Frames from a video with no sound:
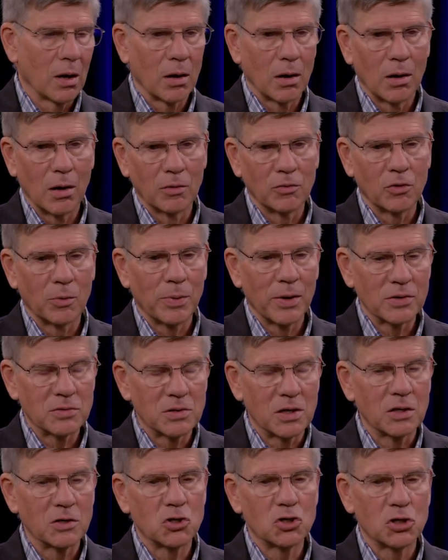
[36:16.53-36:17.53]
Under
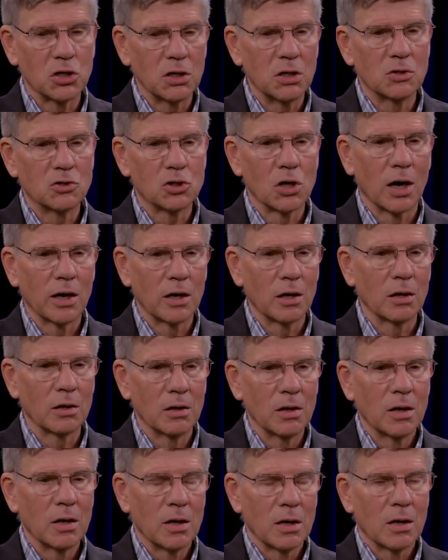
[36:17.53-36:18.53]
President Xi, China
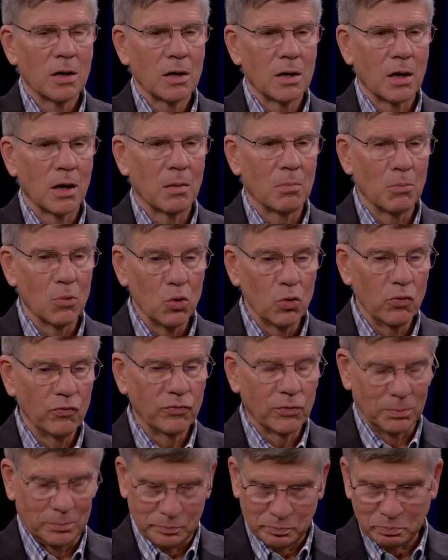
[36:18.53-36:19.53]
moved
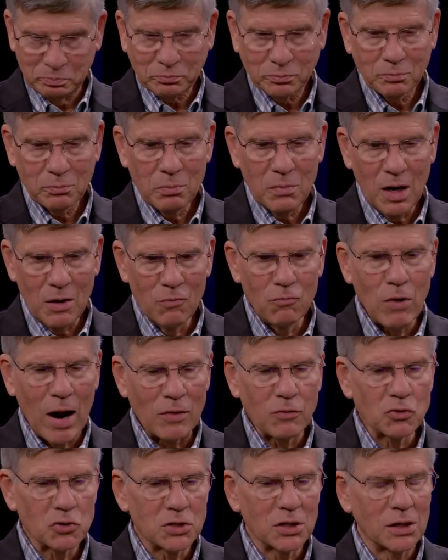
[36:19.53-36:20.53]

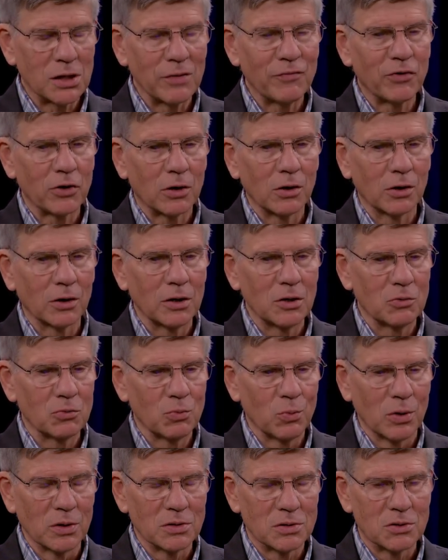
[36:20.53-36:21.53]
rather significantly,
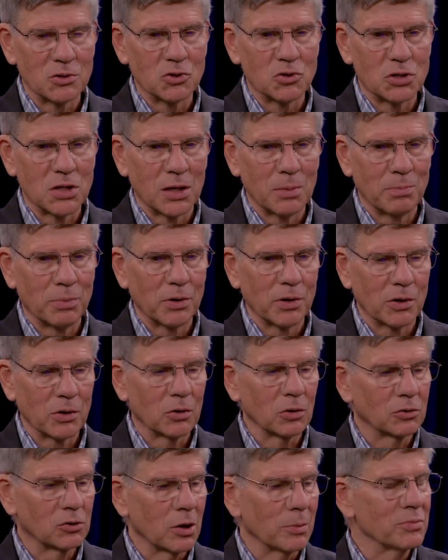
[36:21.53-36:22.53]
when such same political
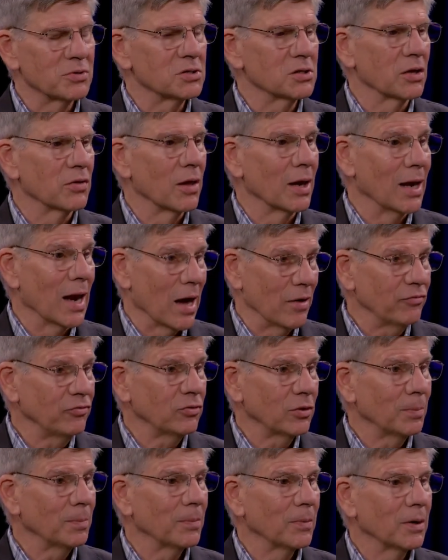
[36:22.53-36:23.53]
terms, to the
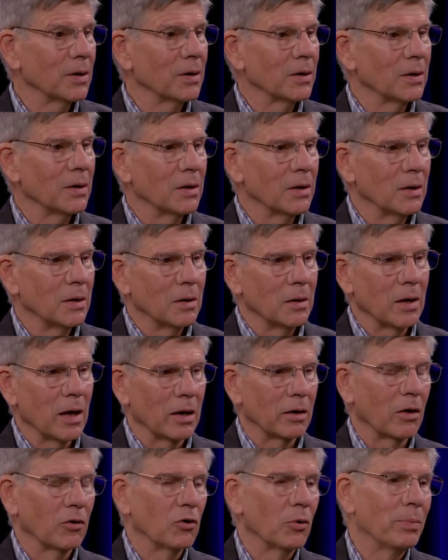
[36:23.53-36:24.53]
left. Mm-hmm.
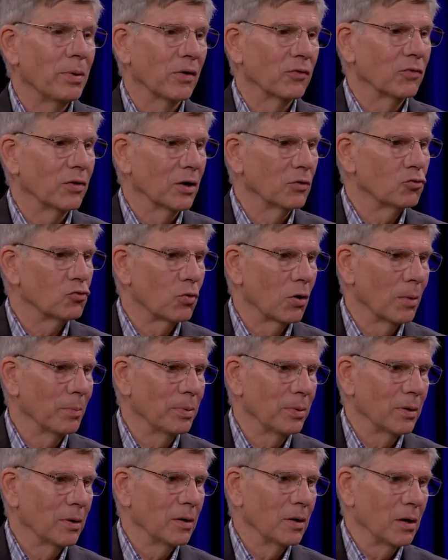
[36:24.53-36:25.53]
And under President Trump,
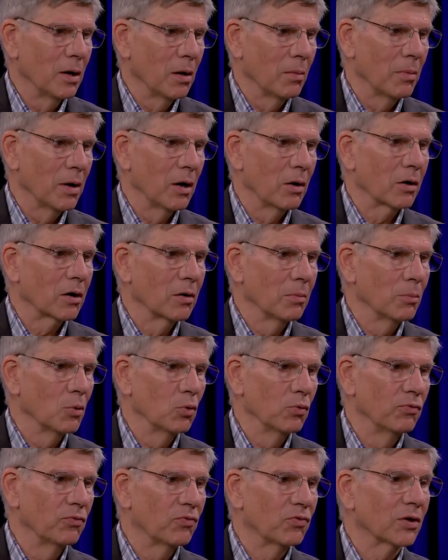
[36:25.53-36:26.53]
America
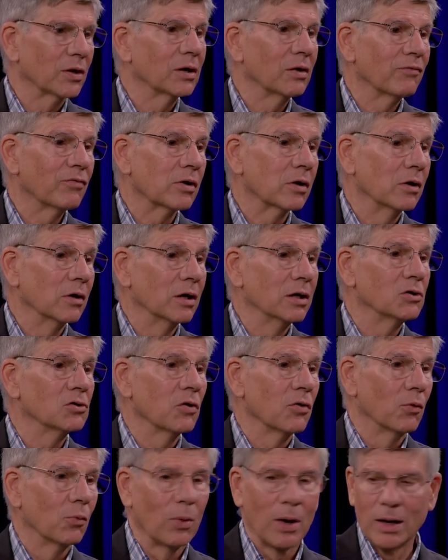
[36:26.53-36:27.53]
moved significantly to
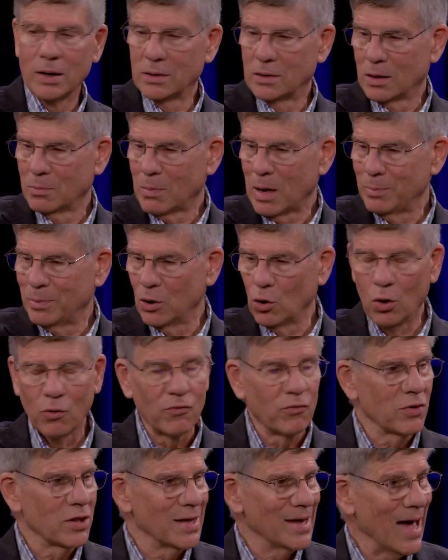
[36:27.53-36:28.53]
the right, and maybe
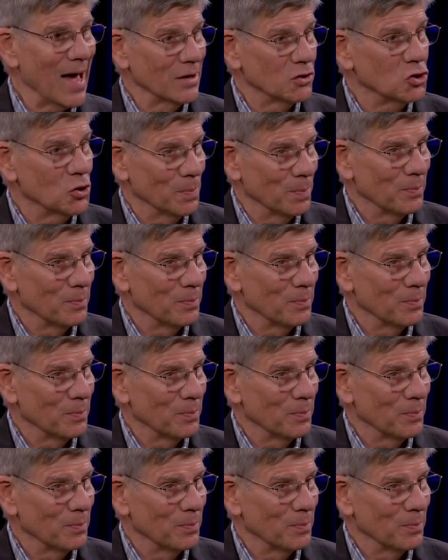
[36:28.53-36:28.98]
over the edge